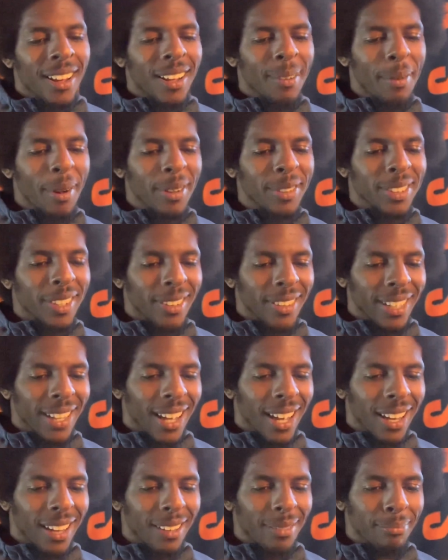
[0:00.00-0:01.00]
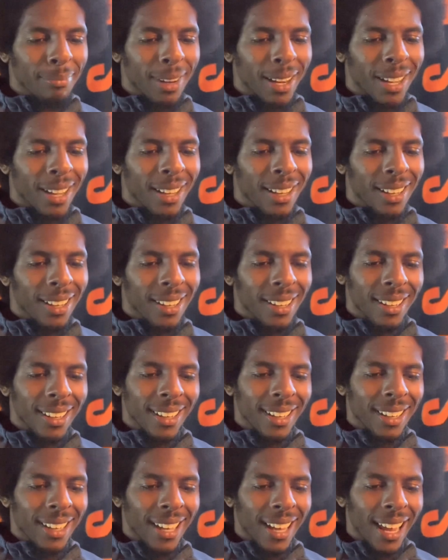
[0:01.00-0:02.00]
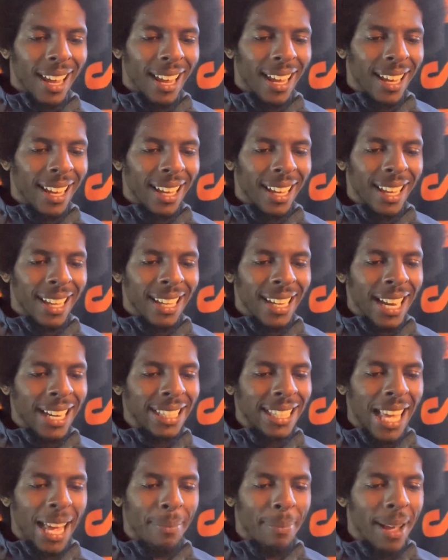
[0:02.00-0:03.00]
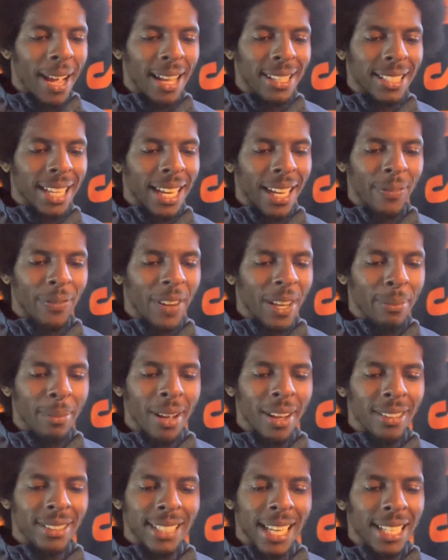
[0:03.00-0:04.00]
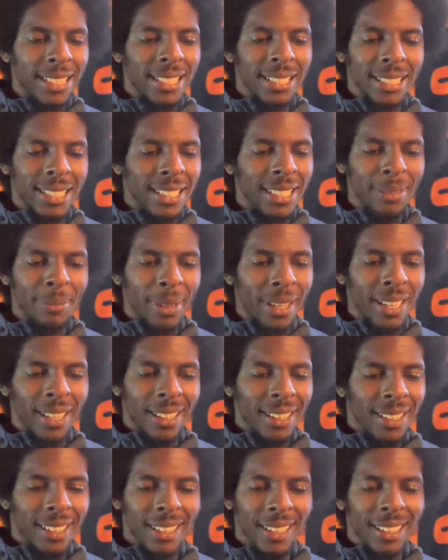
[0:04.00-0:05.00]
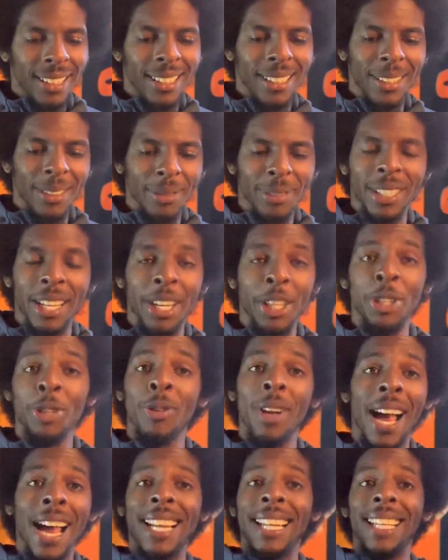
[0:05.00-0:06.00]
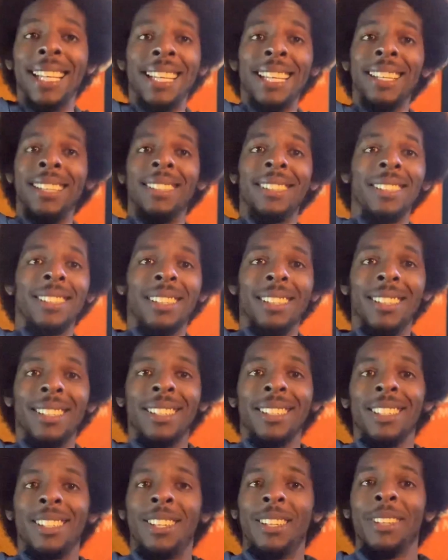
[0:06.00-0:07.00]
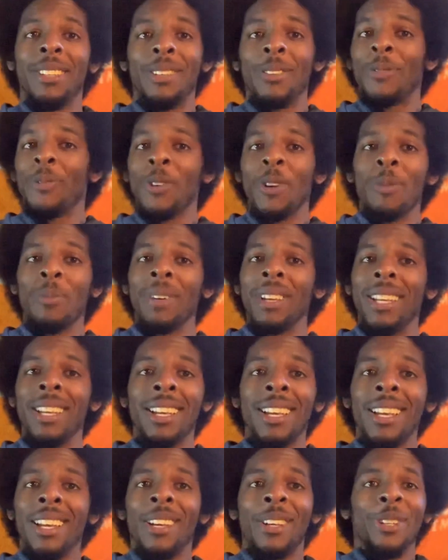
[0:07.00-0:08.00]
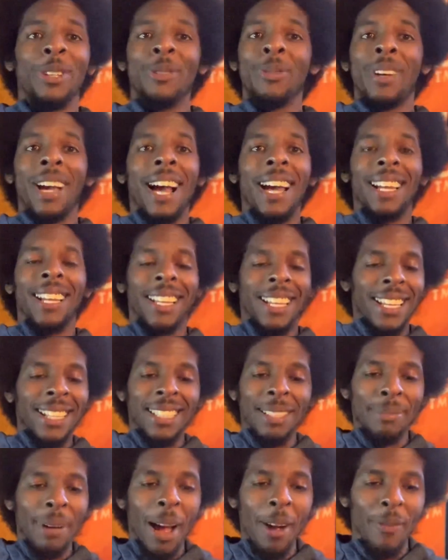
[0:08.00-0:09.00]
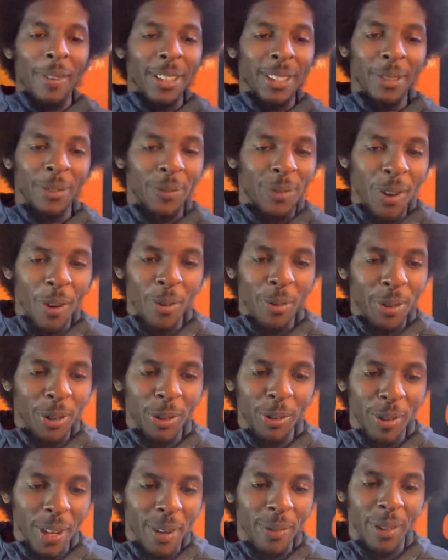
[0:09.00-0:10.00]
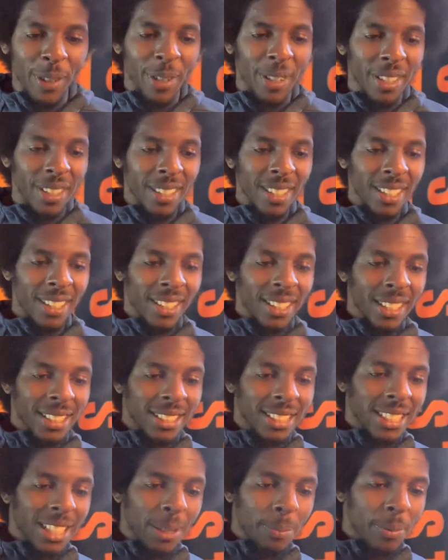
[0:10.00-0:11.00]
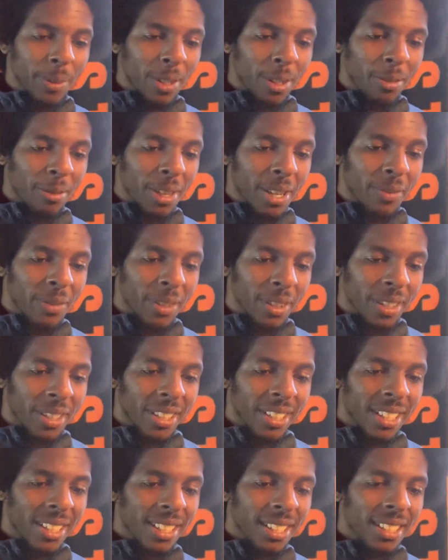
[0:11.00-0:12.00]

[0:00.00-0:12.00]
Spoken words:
Come on, Zotiyac, bruh. It ain't that bad taking females out to dinner, man. You know what I'm saying? You gotta eat. You feel me? You gotta eat. Tomorrow I'd rather float in a river. Sleep in a river.